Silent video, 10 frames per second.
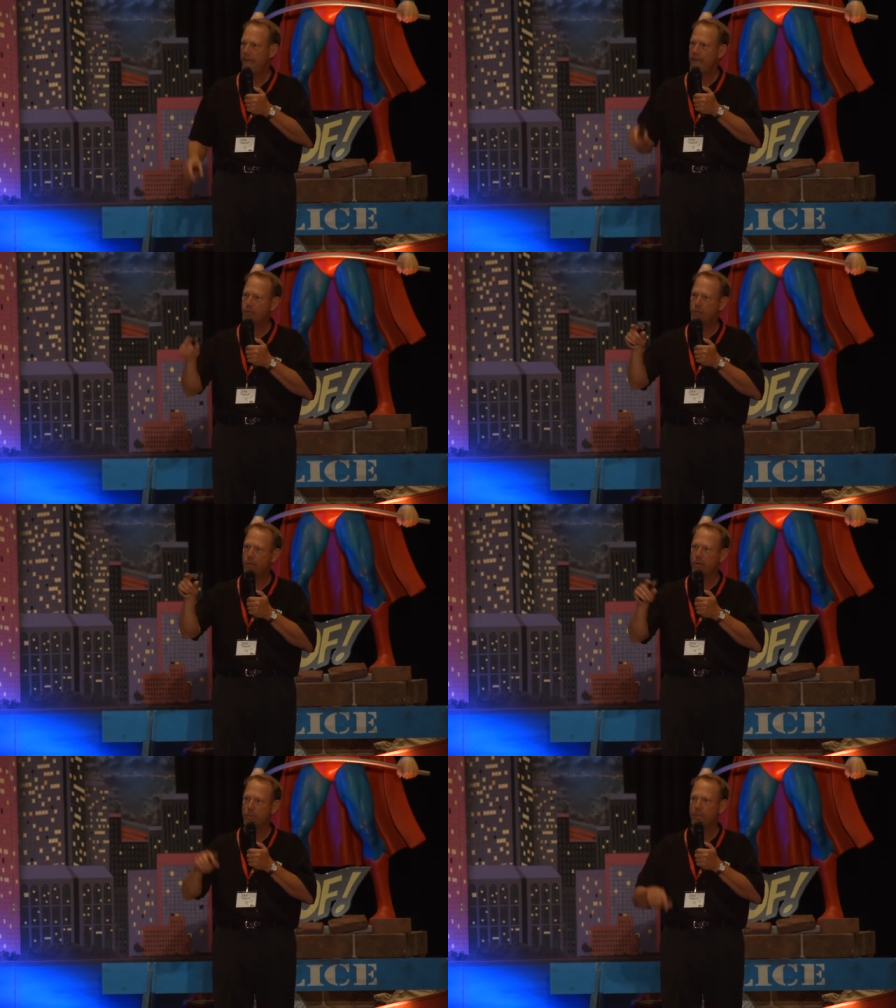And
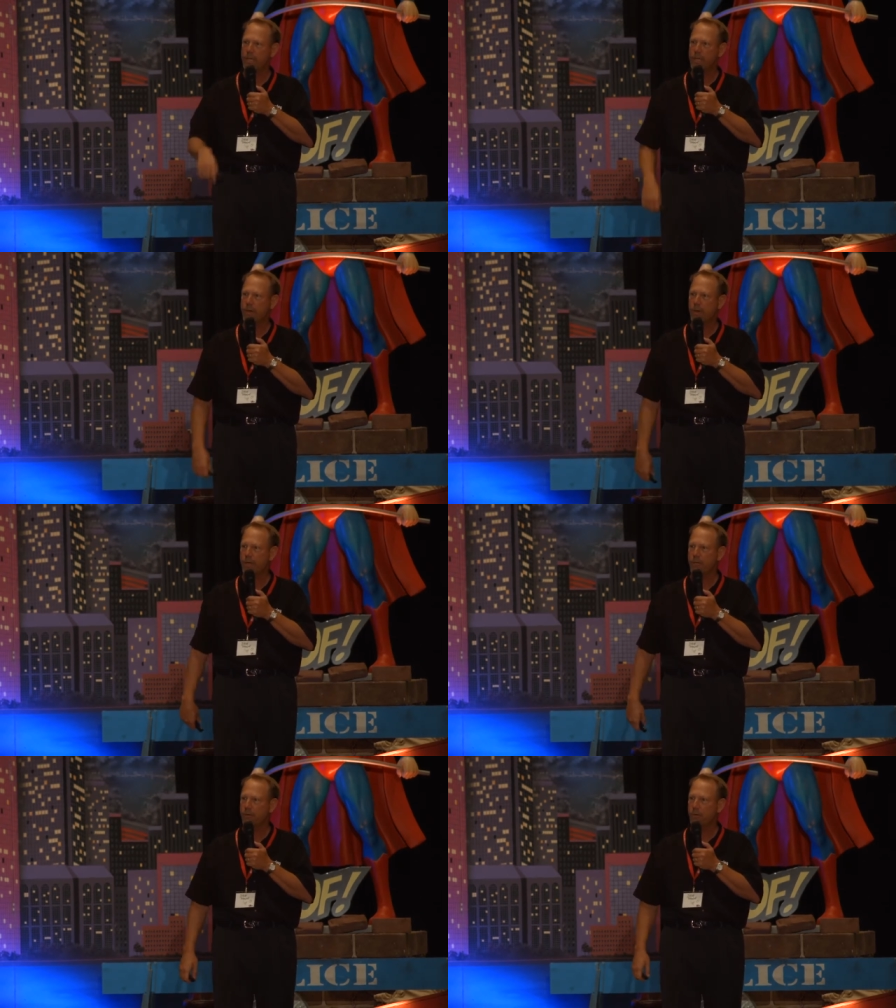you'd earn a PE
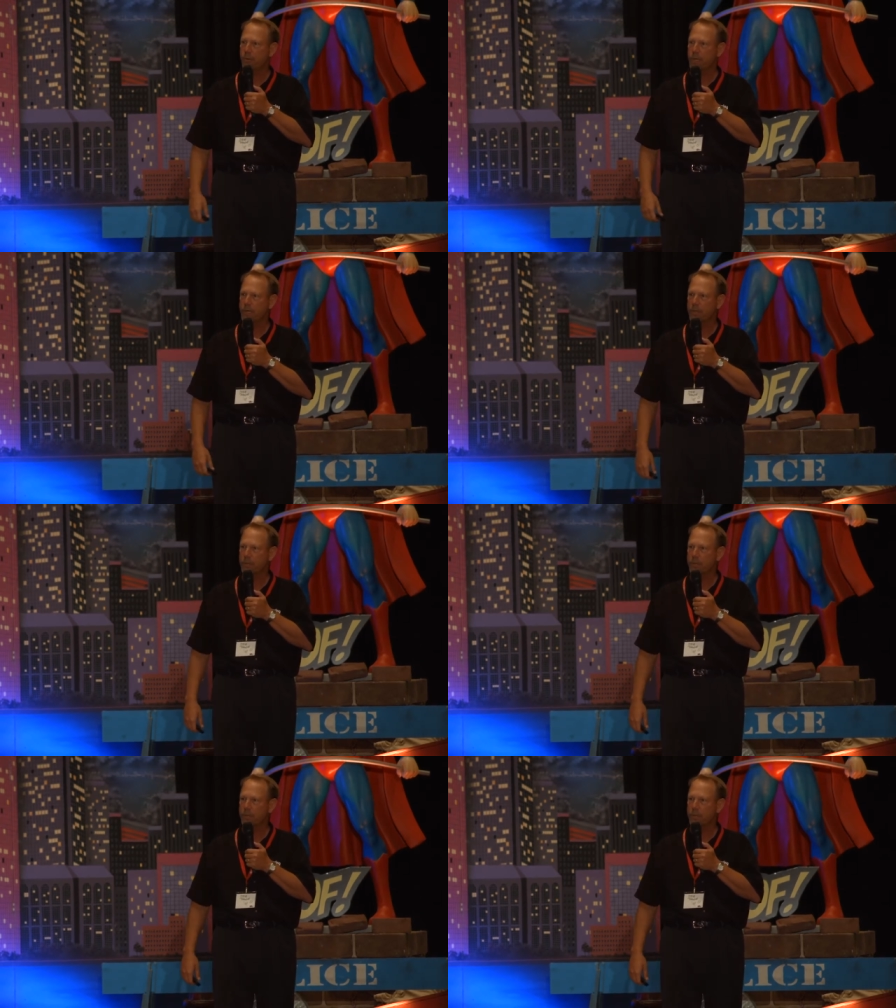credit for doing it.